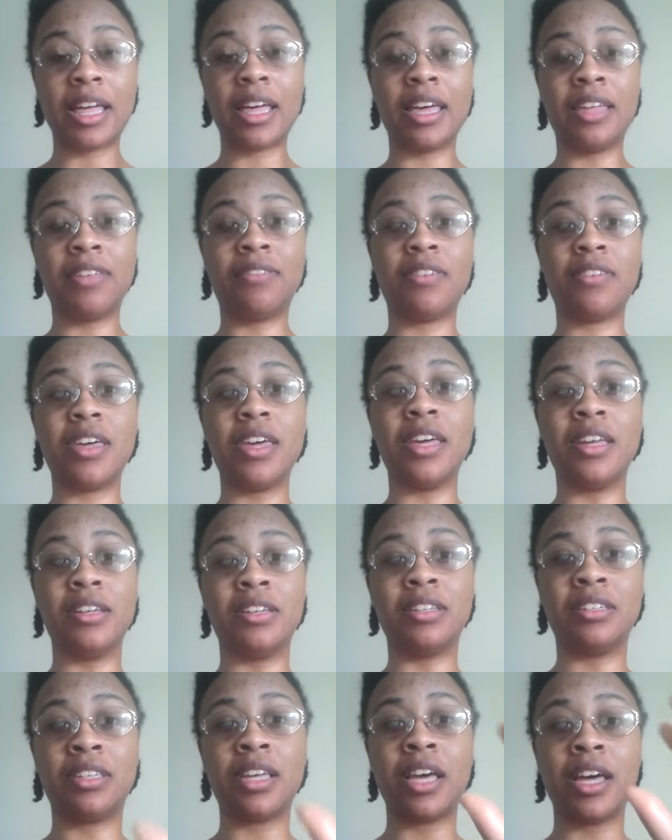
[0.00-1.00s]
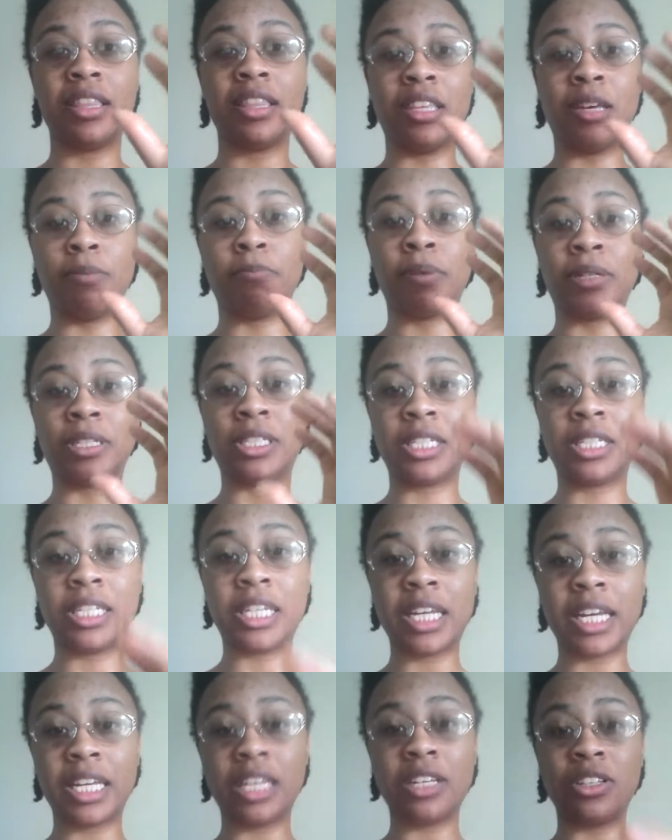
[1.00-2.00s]
It is the
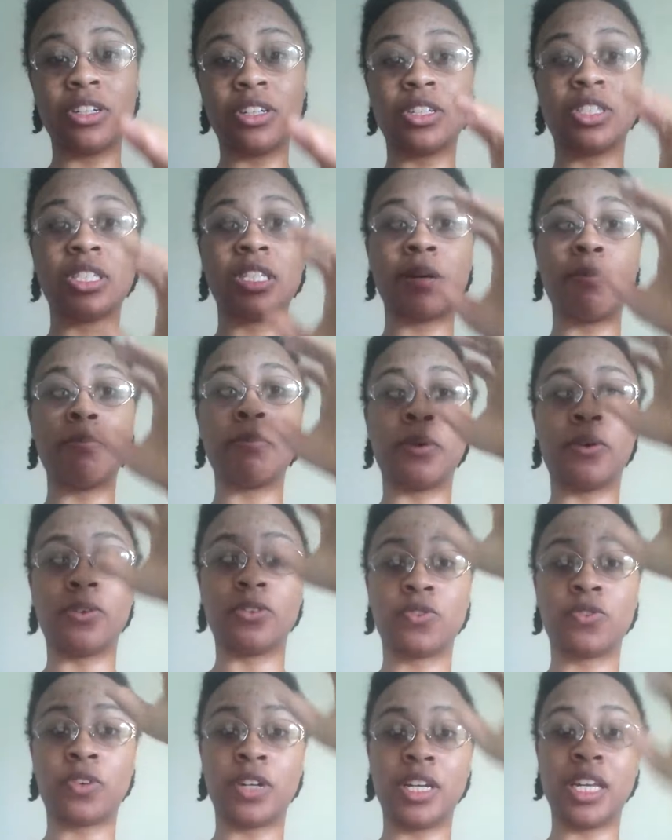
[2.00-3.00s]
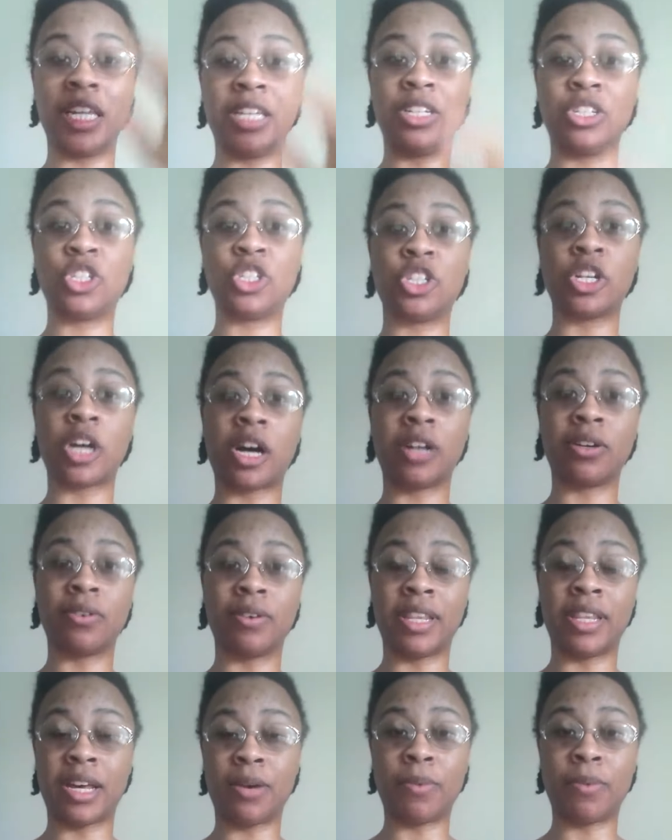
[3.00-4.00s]
particular symbols for each
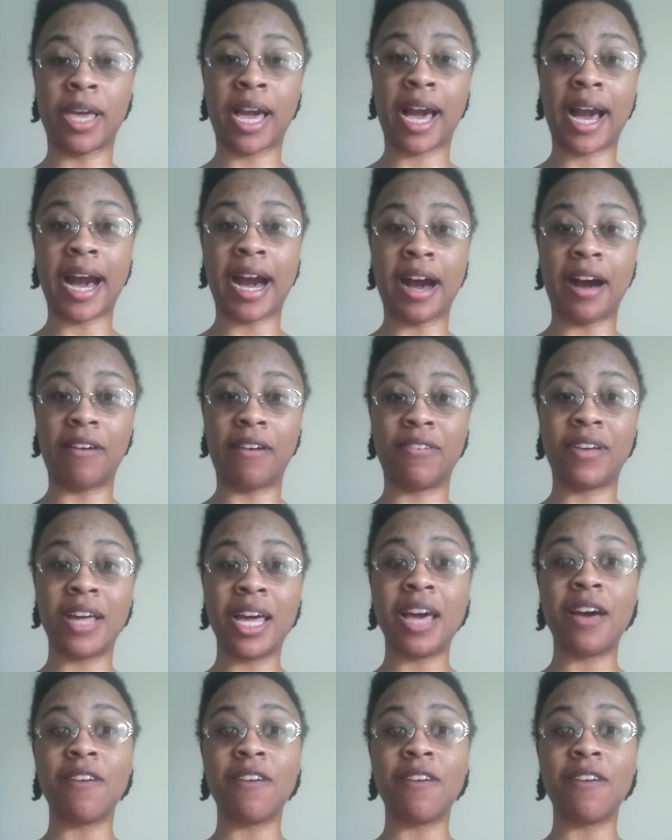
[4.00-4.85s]
chakra that we have.